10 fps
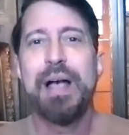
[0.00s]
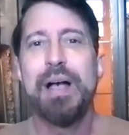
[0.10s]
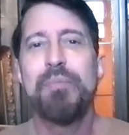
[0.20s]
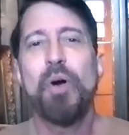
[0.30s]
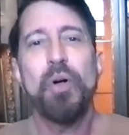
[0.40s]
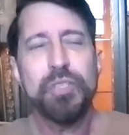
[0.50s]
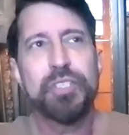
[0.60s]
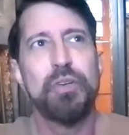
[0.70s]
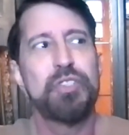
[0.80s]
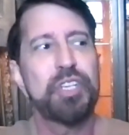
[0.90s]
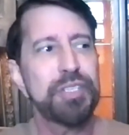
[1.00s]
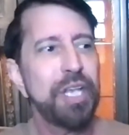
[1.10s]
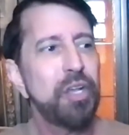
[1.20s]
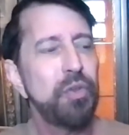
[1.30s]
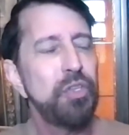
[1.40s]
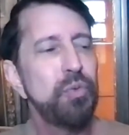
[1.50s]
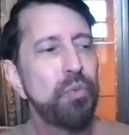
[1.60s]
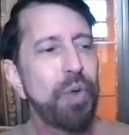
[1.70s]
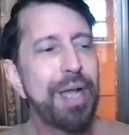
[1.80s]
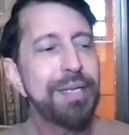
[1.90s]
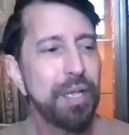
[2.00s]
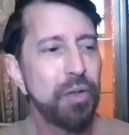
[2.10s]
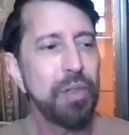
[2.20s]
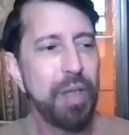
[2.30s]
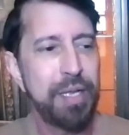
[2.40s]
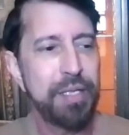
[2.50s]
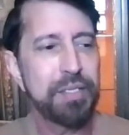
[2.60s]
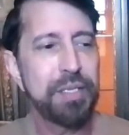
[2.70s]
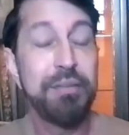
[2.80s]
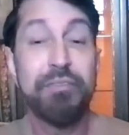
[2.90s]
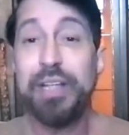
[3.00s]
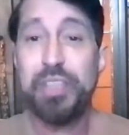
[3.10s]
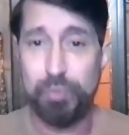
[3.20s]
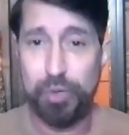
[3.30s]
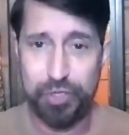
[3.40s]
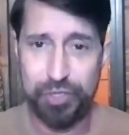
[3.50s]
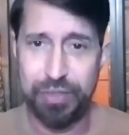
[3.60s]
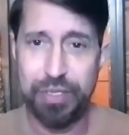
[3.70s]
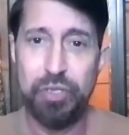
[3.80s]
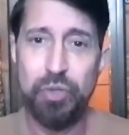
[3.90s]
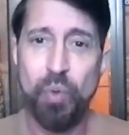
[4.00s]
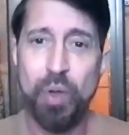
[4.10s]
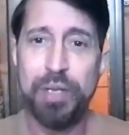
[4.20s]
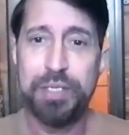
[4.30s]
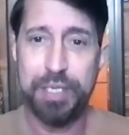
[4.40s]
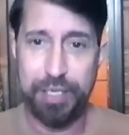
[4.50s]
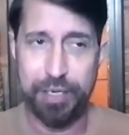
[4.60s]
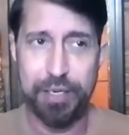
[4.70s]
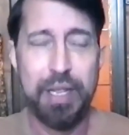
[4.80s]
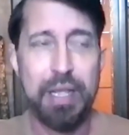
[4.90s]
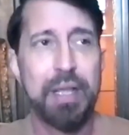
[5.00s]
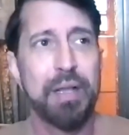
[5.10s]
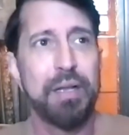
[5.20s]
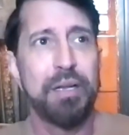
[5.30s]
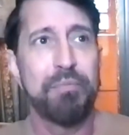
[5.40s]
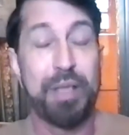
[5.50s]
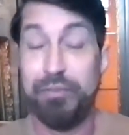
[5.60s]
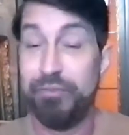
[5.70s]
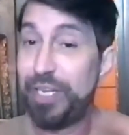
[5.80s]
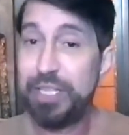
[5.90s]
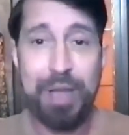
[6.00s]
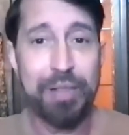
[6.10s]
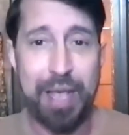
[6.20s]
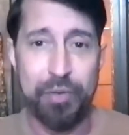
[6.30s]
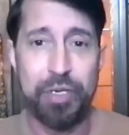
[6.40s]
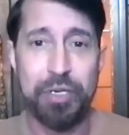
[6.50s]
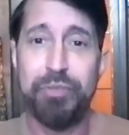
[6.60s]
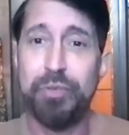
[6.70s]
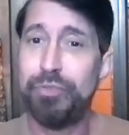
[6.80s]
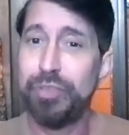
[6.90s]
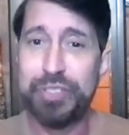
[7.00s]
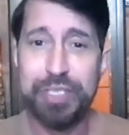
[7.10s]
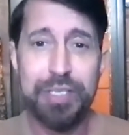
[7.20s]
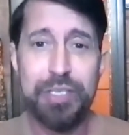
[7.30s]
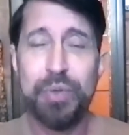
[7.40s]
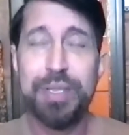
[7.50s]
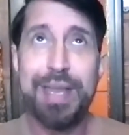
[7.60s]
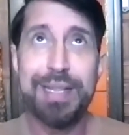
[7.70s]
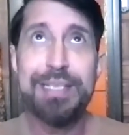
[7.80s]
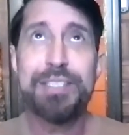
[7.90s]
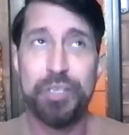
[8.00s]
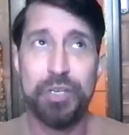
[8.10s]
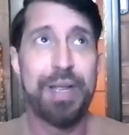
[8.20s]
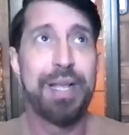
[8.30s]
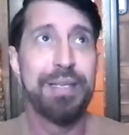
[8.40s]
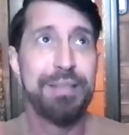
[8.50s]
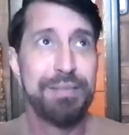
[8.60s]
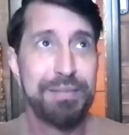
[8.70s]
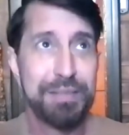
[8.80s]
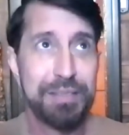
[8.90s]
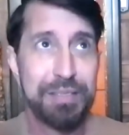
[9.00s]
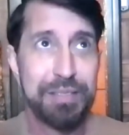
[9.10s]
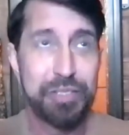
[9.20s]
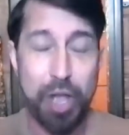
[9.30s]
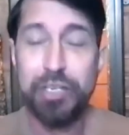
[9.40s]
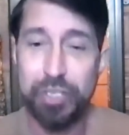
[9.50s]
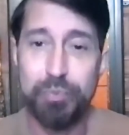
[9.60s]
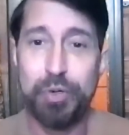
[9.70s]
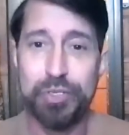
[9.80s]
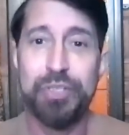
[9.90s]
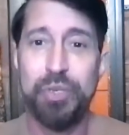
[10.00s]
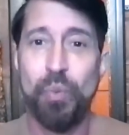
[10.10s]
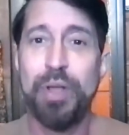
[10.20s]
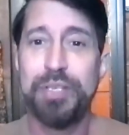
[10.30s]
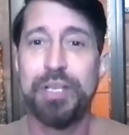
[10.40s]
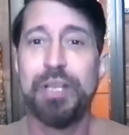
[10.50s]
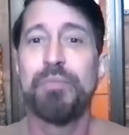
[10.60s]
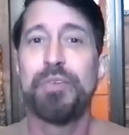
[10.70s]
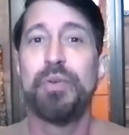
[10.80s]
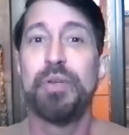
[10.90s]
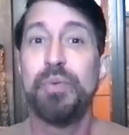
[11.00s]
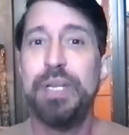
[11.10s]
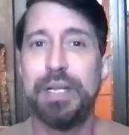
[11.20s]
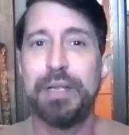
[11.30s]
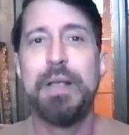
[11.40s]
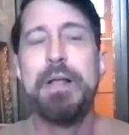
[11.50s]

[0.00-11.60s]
Um, also, just like you, I tell clients, invite the person that you want to hear. Um, invite them out loud. And if you feel silly doing that, at least in your head, talk to the person that you want to come through in a reading.